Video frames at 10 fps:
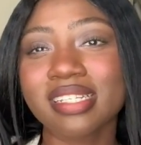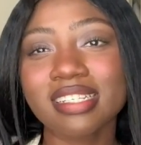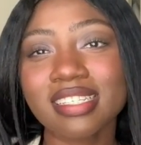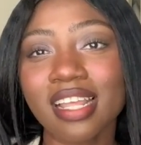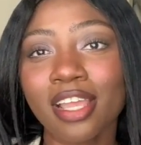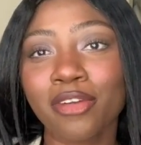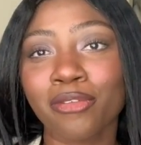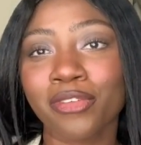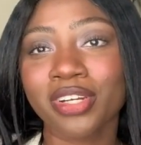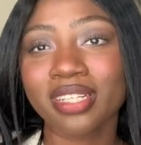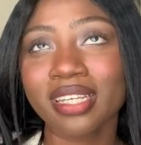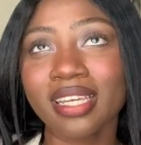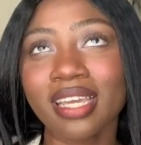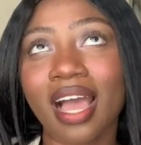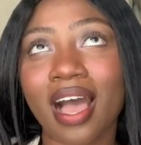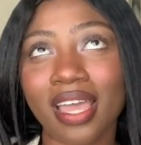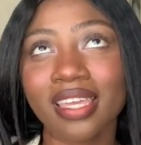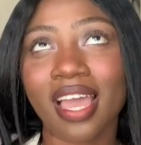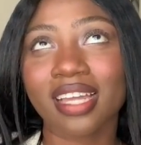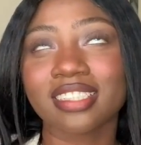it's just like really
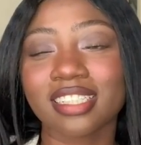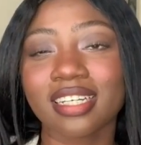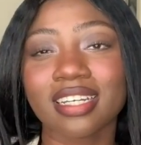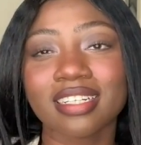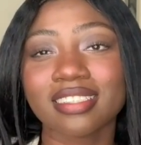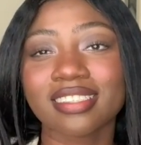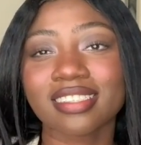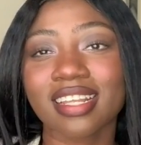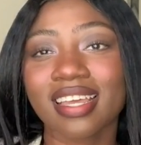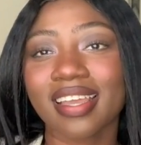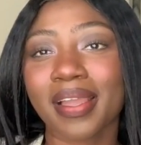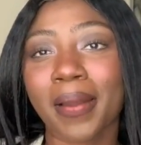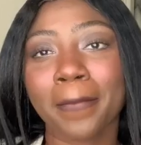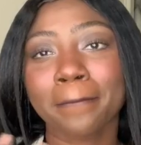eye-catching. And it's just like,